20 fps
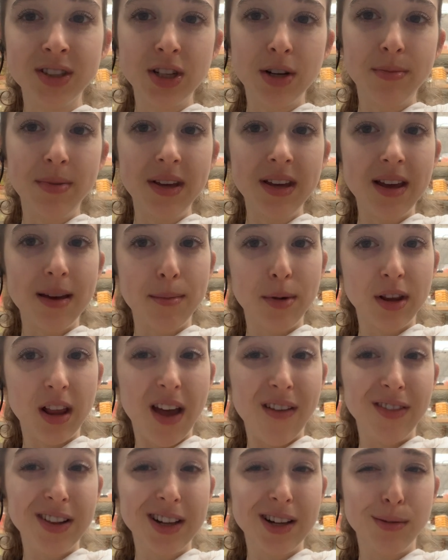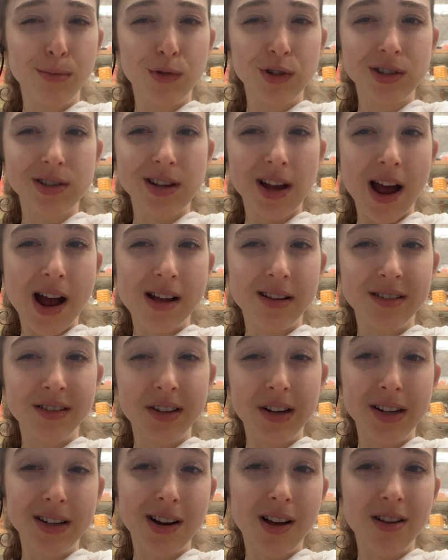so being able to have a little more style in
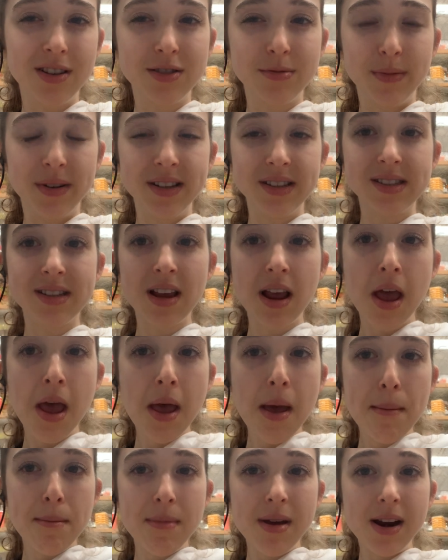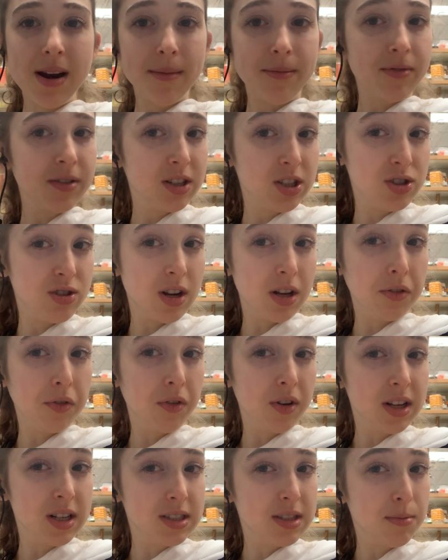the acknowledgments made up for the
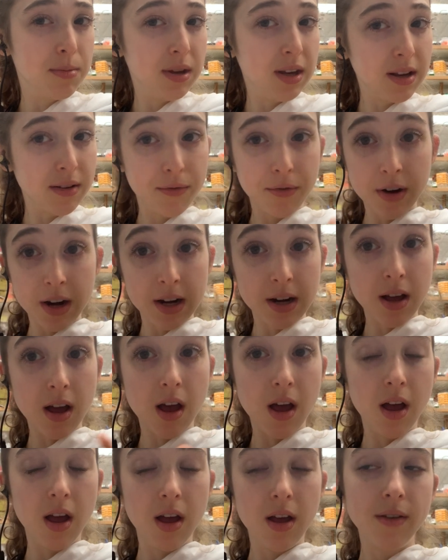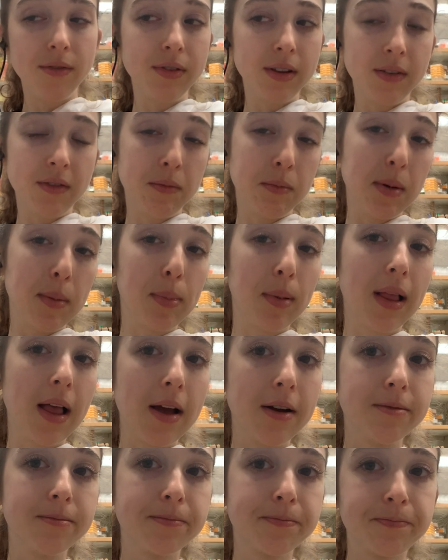stressfulness of being afraid of leaving people
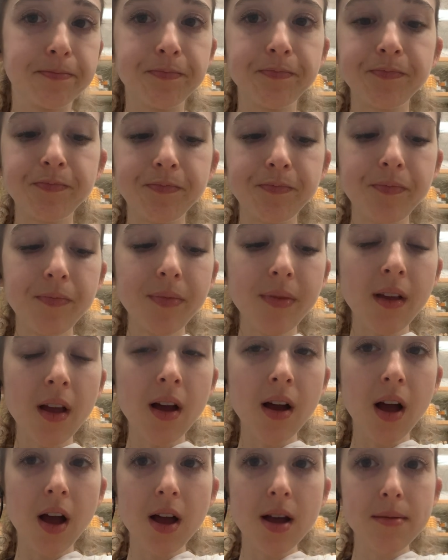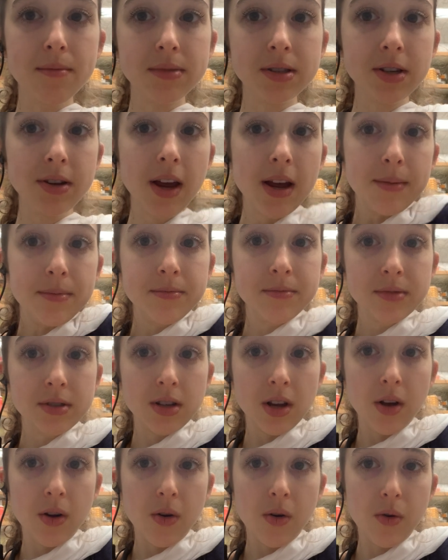out. Um, so yeah,
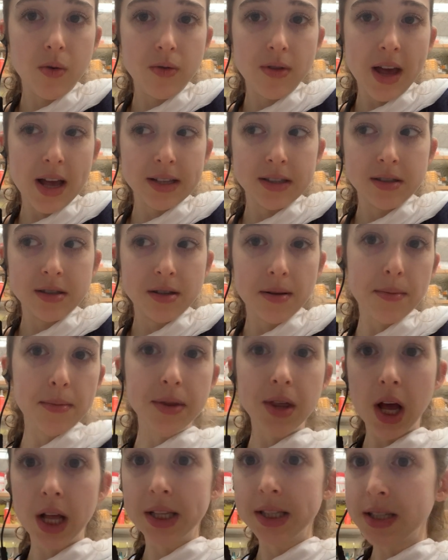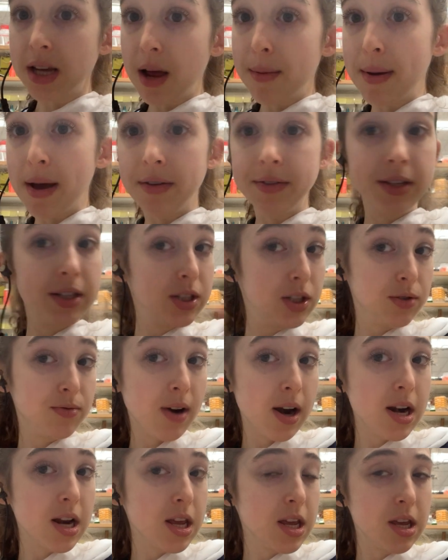so that's some thoughts about thesis
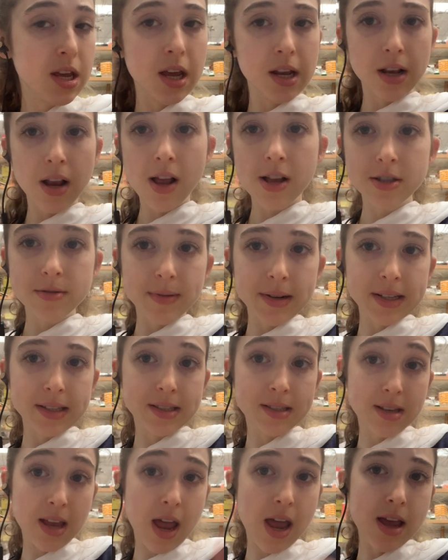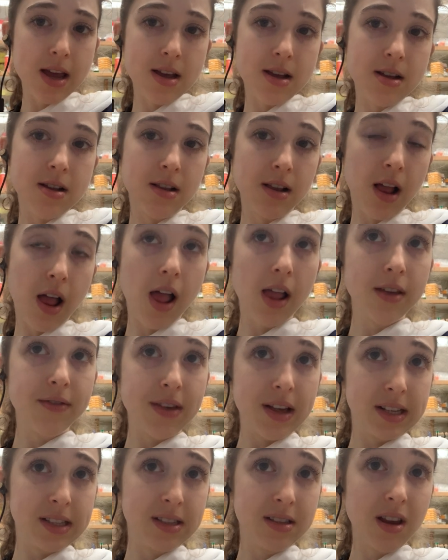writing, acknowledgments, style, all of
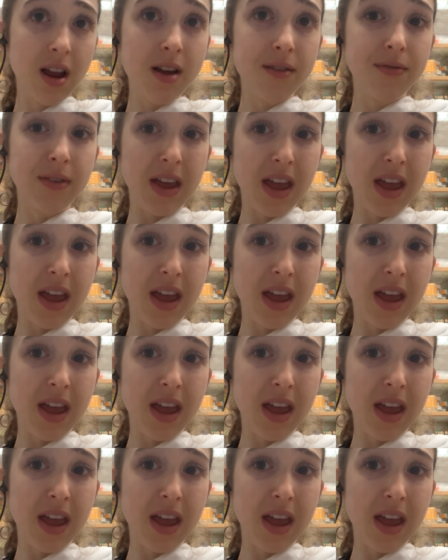that stuff.